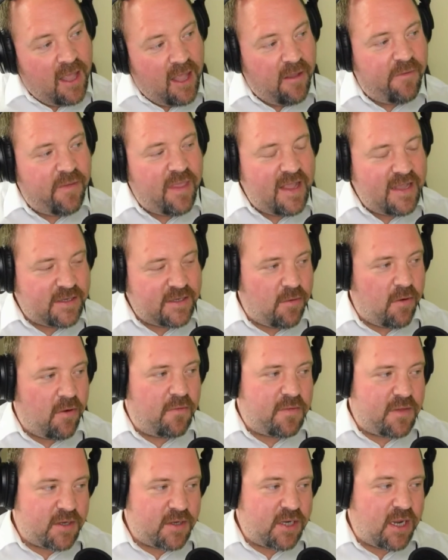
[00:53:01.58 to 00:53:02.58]
things are off
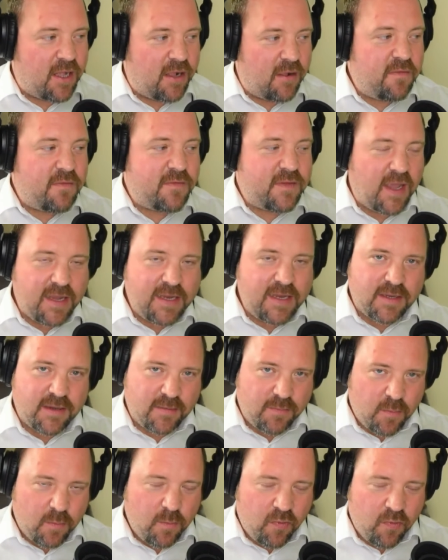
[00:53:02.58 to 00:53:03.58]
the shelf, data
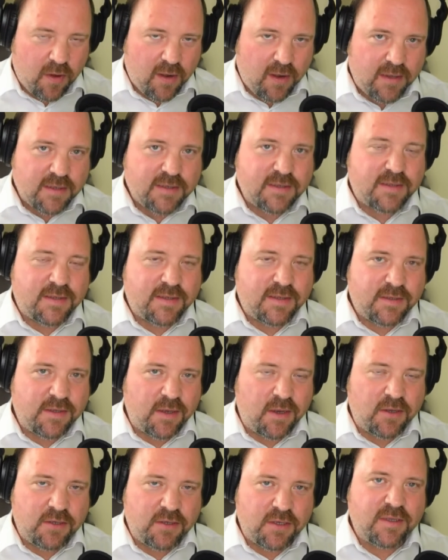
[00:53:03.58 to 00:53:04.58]
products,
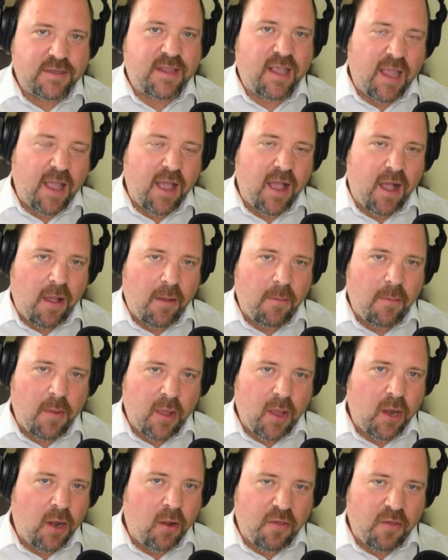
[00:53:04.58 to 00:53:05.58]
solutions, they are, but a
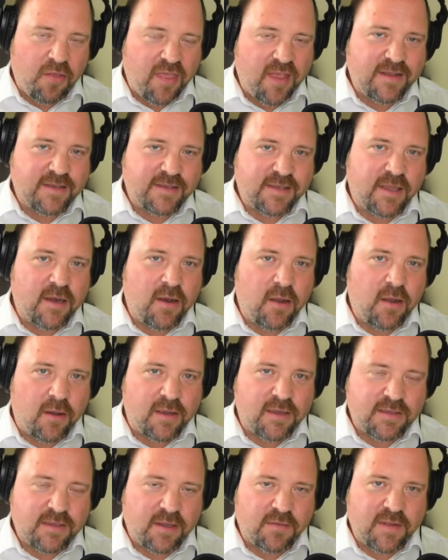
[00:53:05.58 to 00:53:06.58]
lot of things are not.
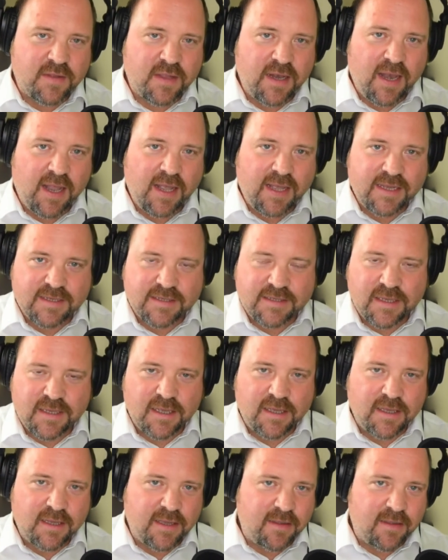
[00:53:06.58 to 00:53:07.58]
It's often
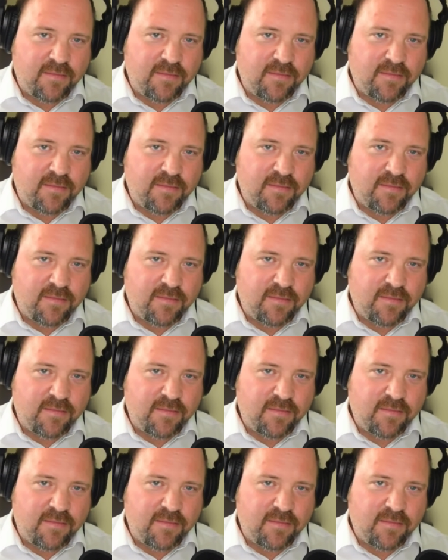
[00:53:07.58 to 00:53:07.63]
legacy